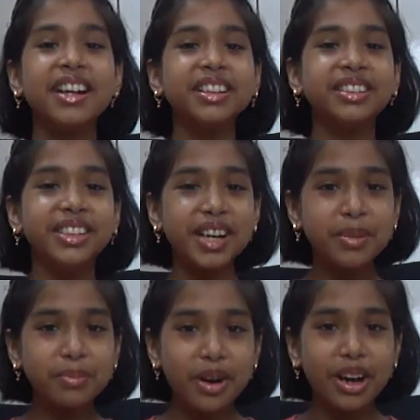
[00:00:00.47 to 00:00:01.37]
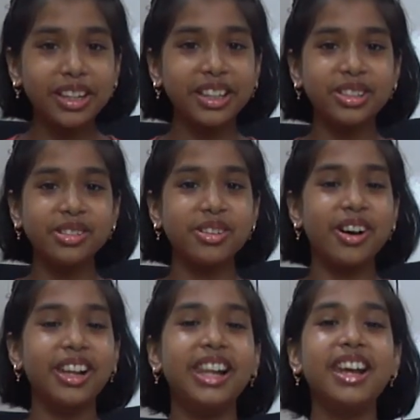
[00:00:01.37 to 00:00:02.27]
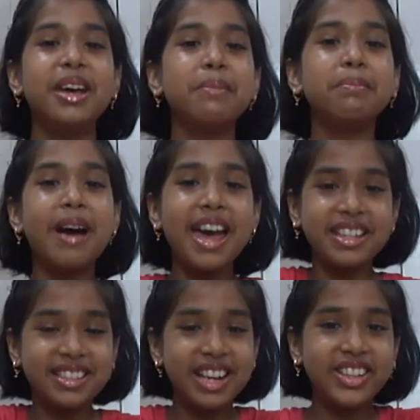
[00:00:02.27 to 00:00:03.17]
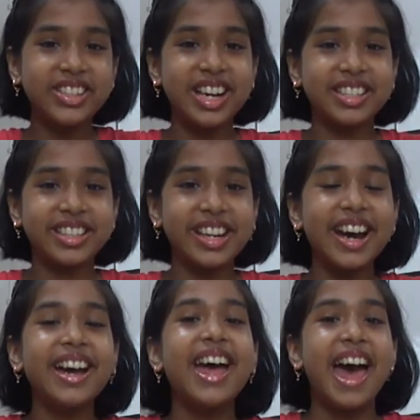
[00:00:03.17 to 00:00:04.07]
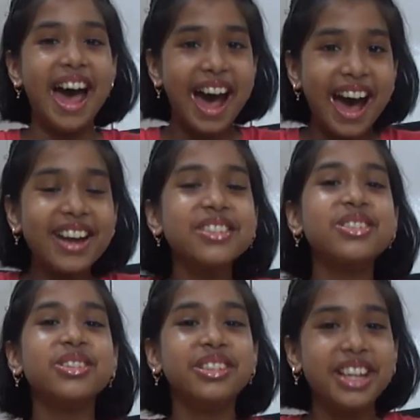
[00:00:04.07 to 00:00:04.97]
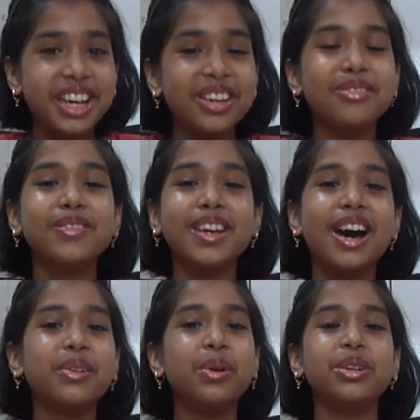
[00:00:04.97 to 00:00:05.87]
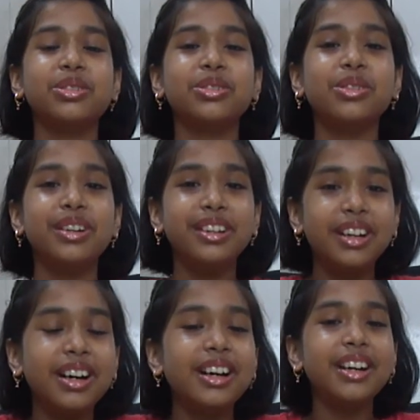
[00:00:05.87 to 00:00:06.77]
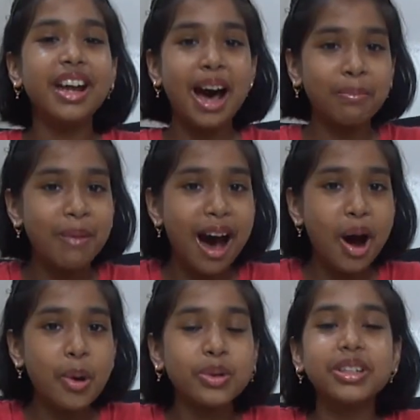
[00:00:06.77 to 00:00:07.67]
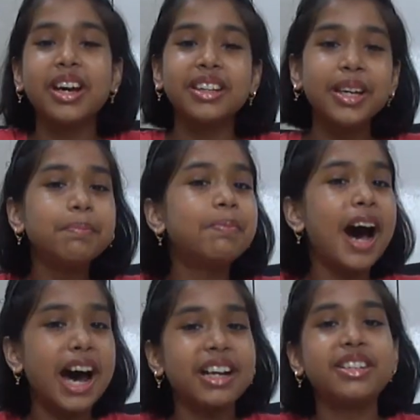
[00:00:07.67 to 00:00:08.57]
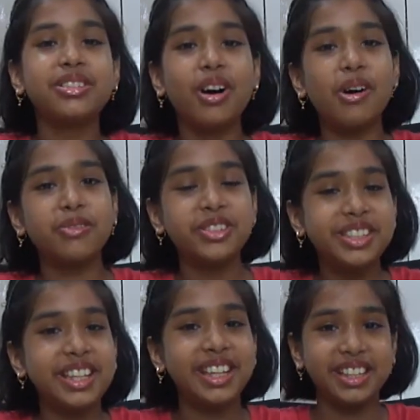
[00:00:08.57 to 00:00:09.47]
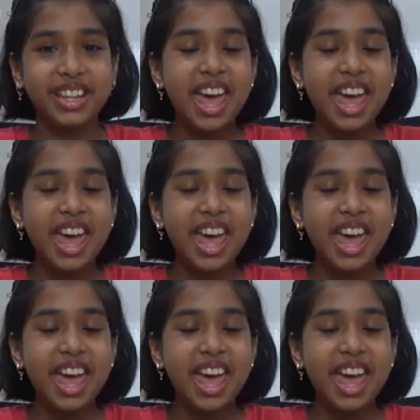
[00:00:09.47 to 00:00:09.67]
Good morning to all. Myself Shreya and today we are going to learn about the parts of seed